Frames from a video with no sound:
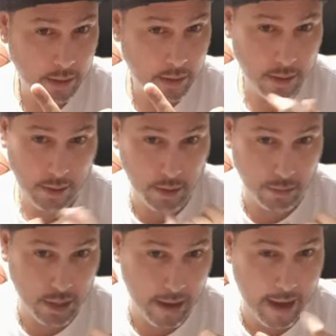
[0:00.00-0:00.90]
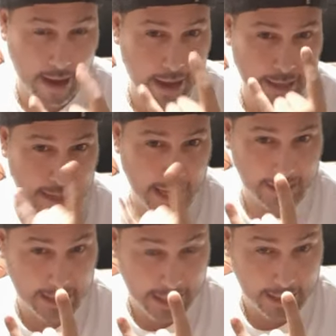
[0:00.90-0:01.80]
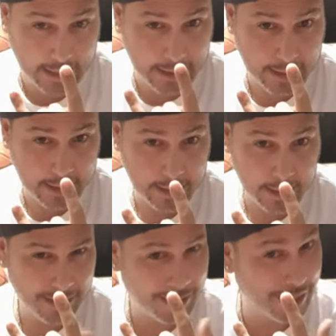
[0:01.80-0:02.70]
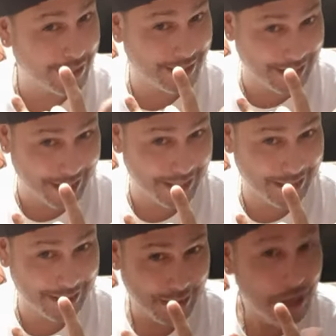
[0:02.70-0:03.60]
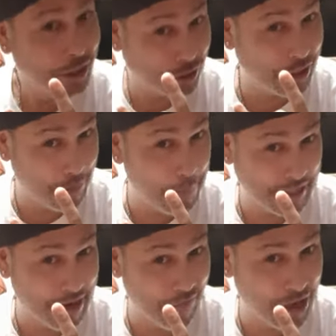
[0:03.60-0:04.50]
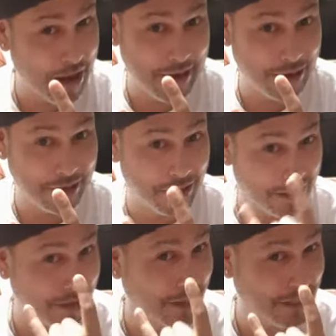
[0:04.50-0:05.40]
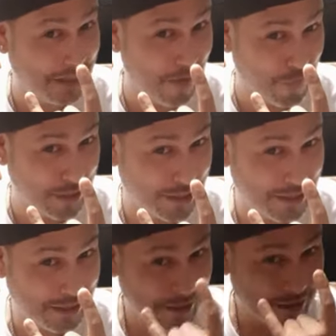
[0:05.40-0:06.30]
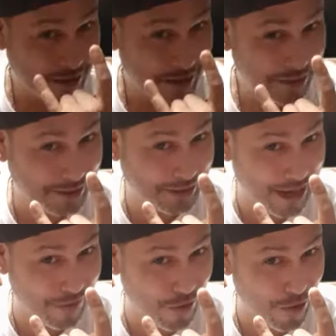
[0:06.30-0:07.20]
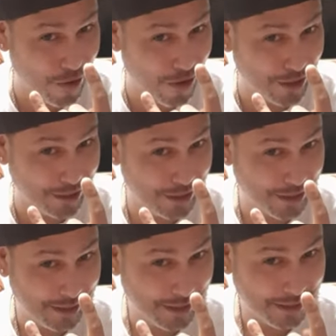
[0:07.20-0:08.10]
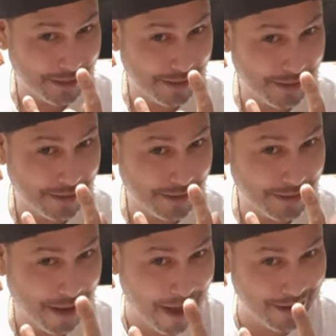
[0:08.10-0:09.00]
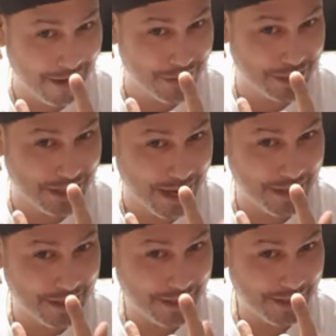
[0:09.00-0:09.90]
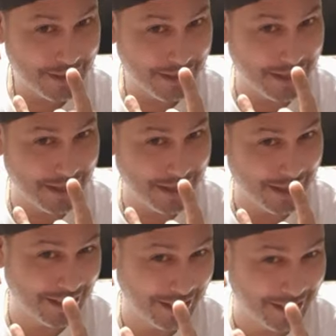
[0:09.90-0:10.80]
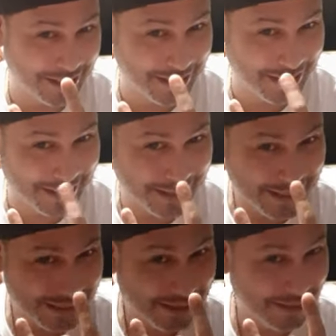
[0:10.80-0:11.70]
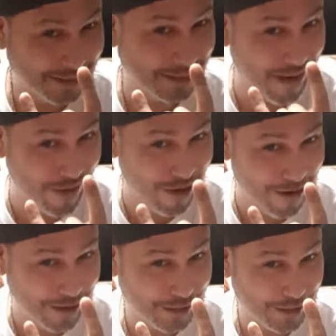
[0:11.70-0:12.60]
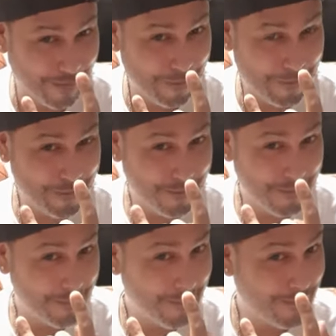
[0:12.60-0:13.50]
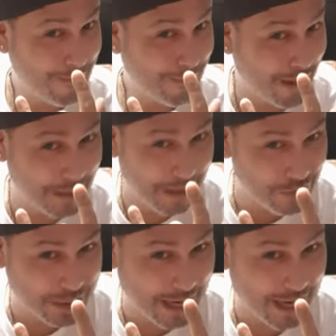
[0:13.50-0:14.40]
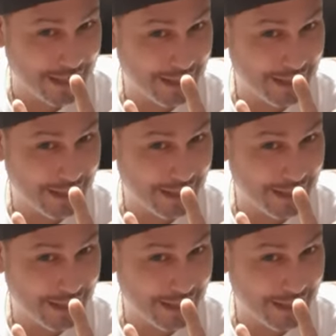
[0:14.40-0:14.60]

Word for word: You know what I'm saying? And, and it's not this. It's this. See the big difference? Hey, look, look, look at the difference. Devil horns. I love you sign. Look at this. look, look at it. Devil horns. I love you sign.